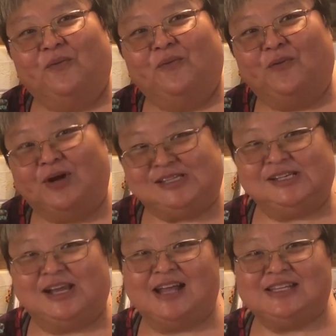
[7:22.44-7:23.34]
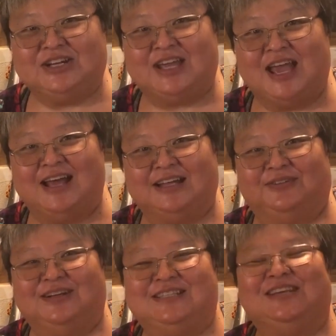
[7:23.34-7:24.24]
Once you've got
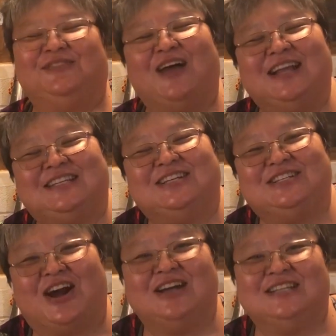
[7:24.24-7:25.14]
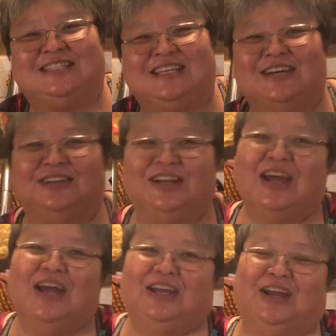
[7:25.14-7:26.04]
your jars sealed,
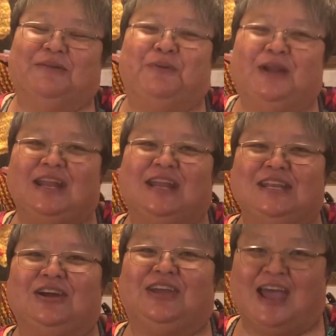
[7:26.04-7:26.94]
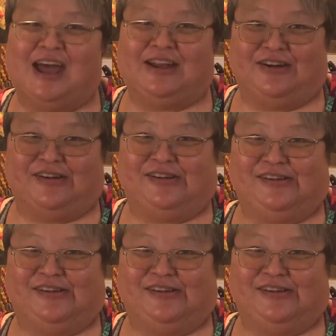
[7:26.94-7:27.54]
you're gonna put it in your canner.